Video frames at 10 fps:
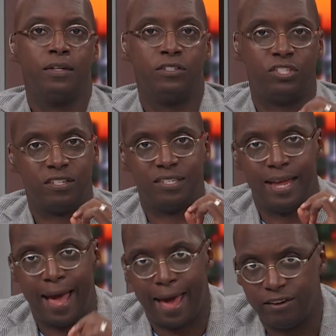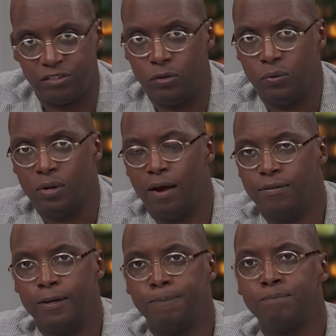just the attitude of
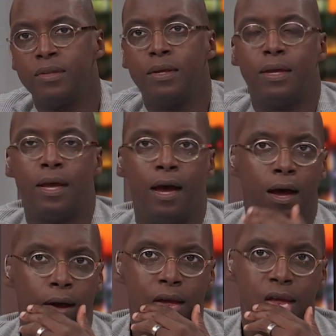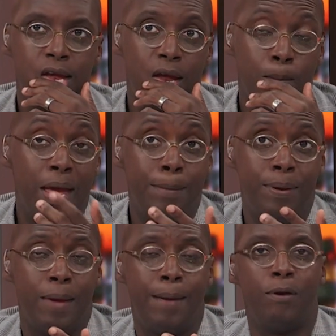it. Uh, maybe
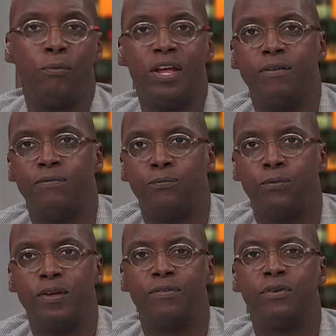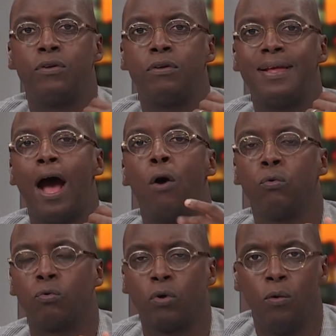maybe we've we've
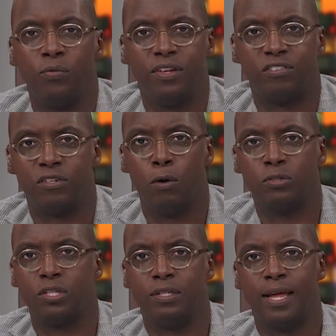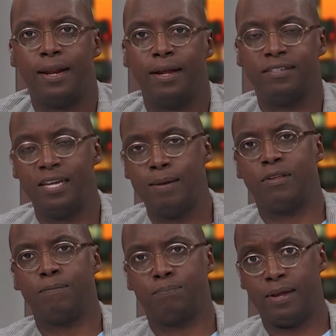outgrown this notion that a team
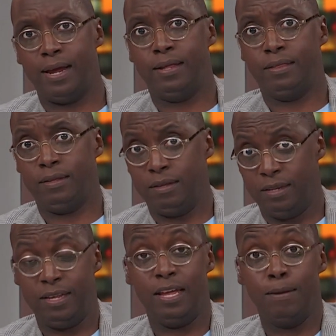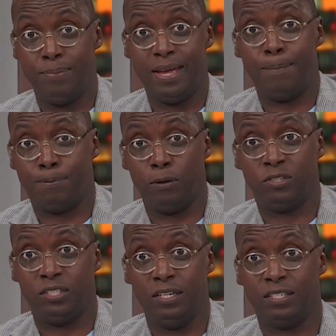can play in the NBA
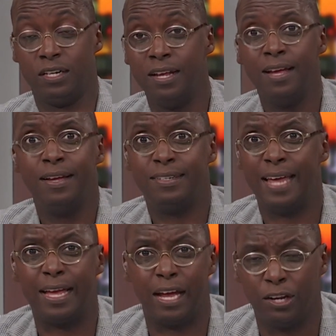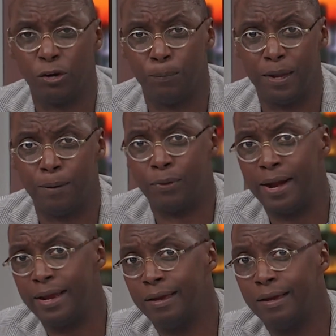postseason, take a little bit of
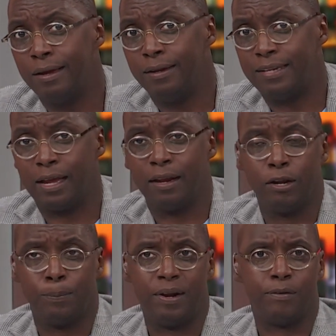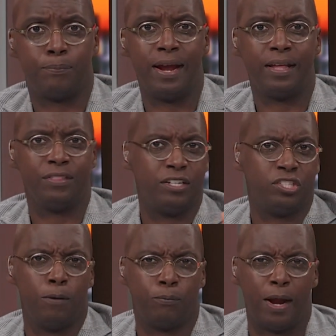break, take a little bit of a break, and then
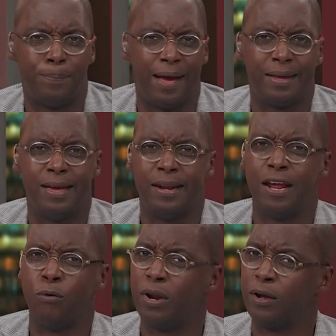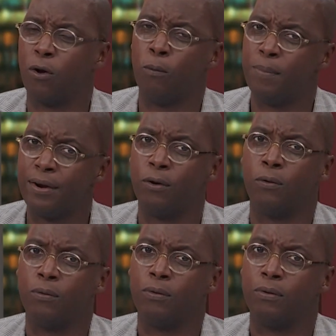jump right back in and win a gold medal.